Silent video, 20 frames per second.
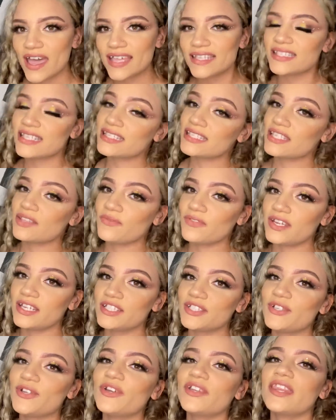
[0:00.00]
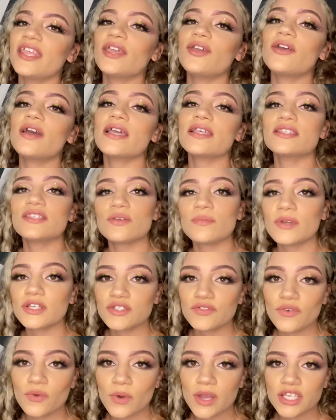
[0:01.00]
this is the finished look. Thank you guys so much
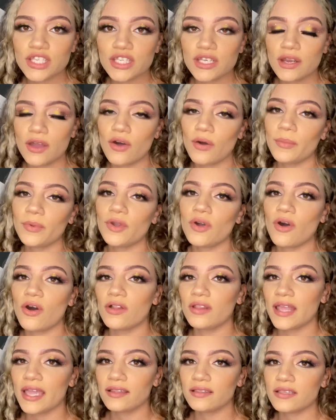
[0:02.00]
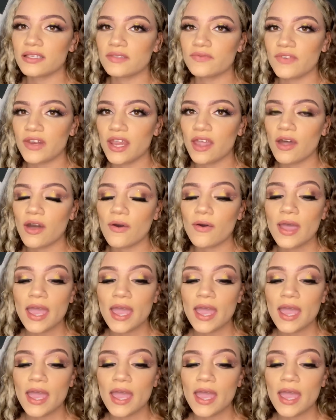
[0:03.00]
for watching. I hope you all liked this video,